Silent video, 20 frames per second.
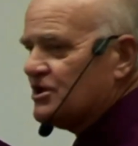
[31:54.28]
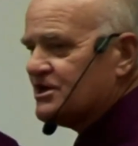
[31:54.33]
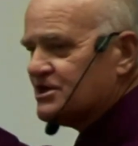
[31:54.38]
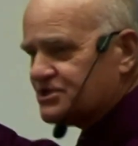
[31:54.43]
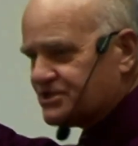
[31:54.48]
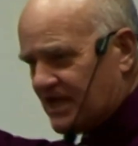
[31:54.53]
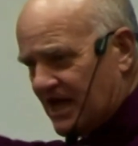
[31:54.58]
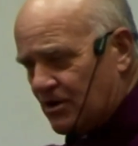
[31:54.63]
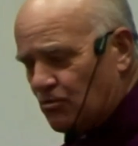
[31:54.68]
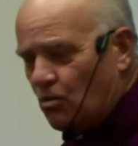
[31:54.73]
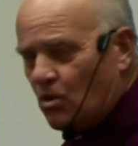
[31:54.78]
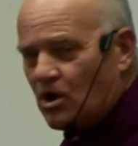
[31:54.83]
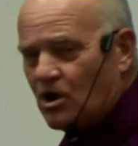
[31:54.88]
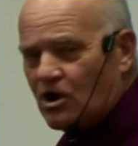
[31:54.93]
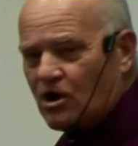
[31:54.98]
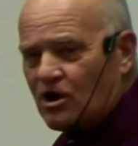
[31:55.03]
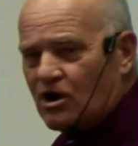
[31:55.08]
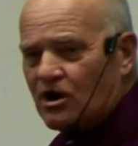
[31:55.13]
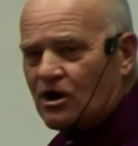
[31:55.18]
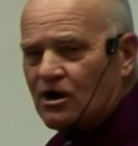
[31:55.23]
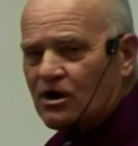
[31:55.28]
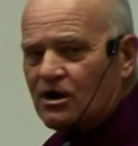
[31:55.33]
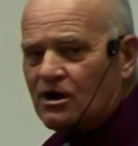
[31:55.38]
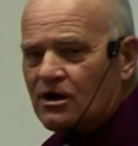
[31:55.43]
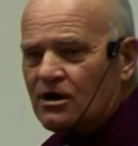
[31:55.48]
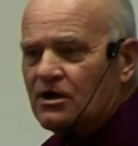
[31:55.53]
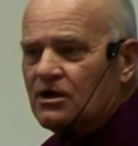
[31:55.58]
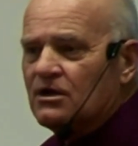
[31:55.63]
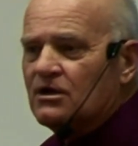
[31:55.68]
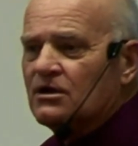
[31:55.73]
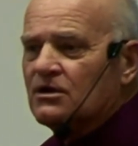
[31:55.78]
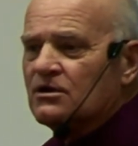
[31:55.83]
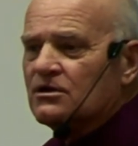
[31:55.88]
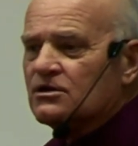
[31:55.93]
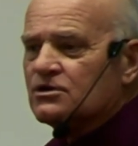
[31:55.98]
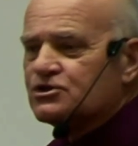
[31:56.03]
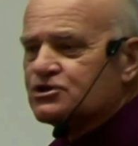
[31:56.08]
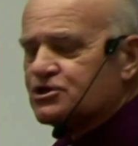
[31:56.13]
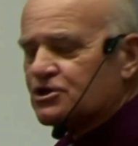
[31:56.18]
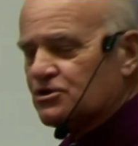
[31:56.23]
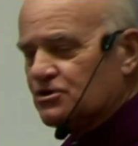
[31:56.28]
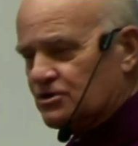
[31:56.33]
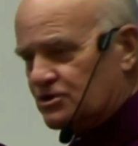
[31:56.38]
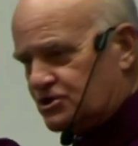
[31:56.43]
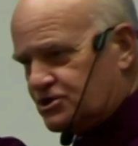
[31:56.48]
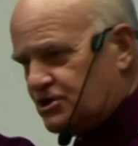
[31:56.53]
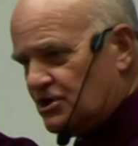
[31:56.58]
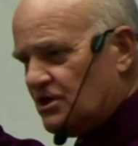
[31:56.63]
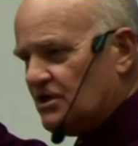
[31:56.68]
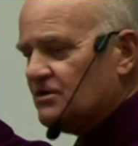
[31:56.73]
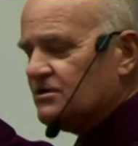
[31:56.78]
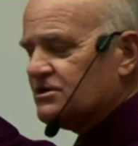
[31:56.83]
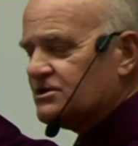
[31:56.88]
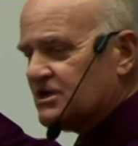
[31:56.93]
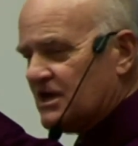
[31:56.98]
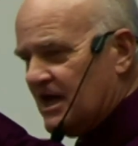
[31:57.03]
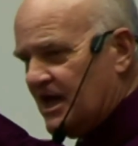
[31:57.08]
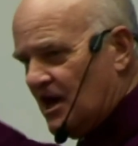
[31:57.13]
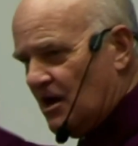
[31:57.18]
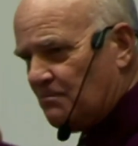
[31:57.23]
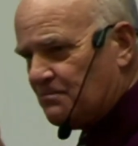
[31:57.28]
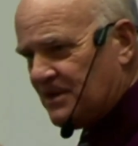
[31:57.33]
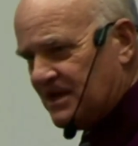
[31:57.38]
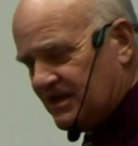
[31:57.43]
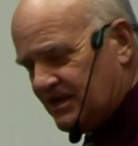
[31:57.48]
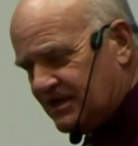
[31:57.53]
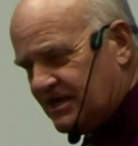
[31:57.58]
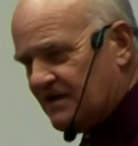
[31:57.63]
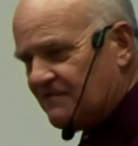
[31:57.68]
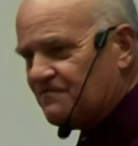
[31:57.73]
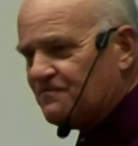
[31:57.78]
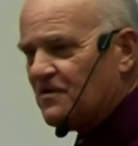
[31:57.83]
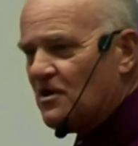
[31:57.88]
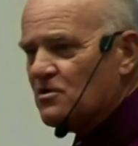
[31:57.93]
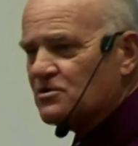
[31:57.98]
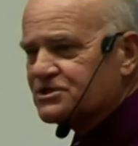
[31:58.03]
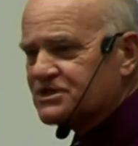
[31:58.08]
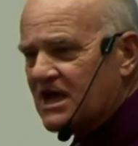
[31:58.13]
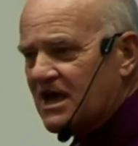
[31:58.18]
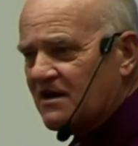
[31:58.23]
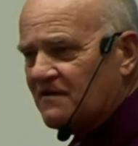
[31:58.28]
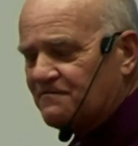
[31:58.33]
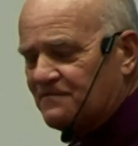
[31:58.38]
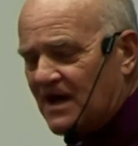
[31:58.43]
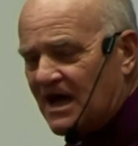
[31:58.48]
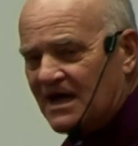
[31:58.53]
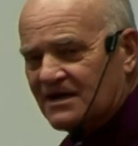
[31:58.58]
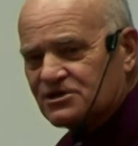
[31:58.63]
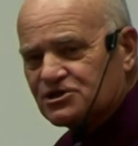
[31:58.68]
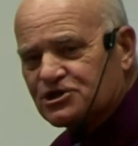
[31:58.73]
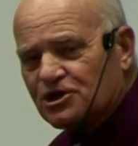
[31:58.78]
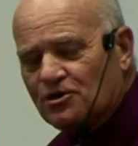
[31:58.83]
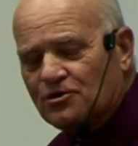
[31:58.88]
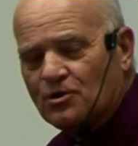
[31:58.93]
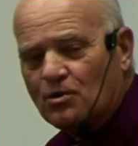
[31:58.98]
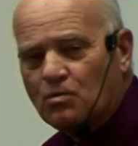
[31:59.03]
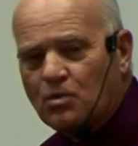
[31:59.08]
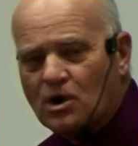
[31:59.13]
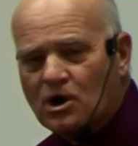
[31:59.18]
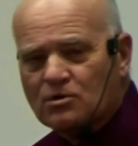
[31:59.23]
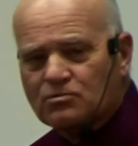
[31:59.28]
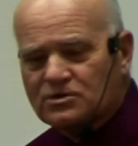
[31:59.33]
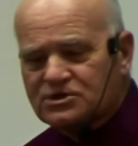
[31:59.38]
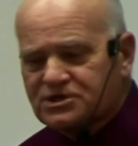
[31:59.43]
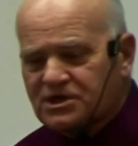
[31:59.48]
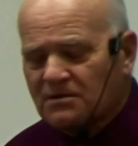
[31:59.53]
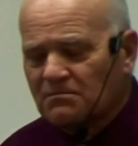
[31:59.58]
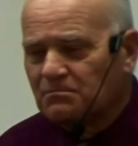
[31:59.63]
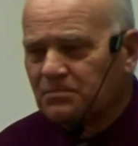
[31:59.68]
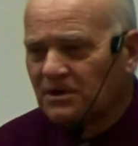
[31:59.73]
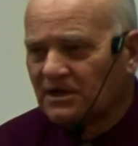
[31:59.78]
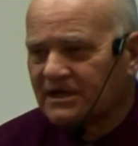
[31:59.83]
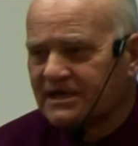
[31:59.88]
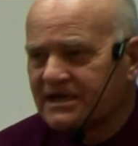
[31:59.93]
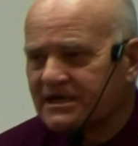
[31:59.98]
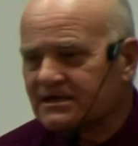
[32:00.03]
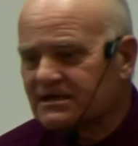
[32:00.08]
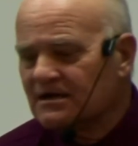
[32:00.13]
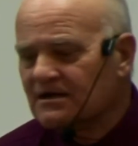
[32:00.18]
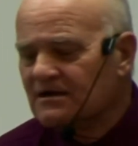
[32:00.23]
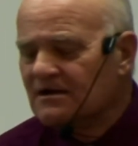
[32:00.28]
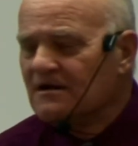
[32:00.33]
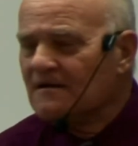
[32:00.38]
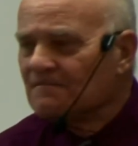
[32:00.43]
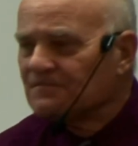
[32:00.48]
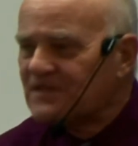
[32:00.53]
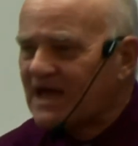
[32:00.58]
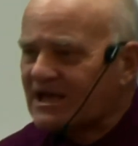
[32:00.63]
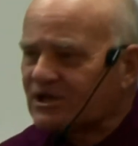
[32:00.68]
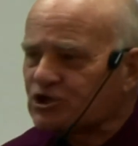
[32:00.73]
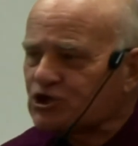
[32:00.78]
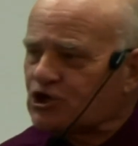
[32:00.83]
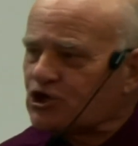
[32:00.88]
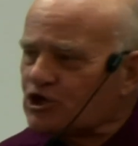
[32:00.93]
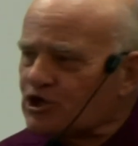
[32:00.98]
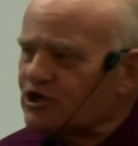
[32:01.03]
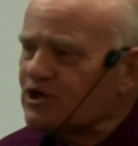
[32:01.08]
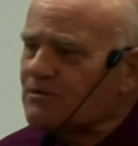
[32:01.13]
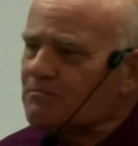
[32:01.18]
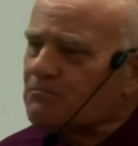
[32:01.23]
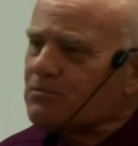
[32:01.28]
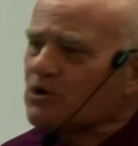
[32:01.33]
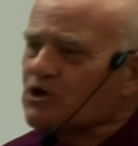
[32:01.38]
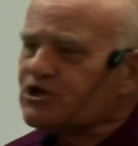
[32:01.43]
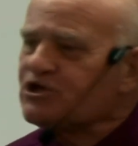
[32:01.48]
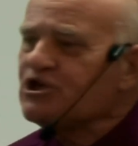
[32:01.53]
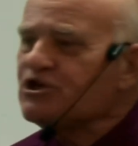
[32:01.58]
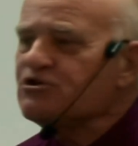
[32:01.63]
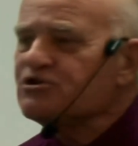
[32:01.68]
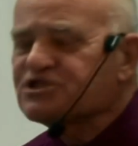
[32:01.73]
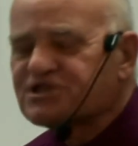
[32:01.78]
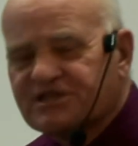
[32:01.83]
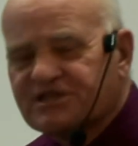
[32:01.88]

as they were to, to, to helping get folks edified until the word was complete, they couldn't produce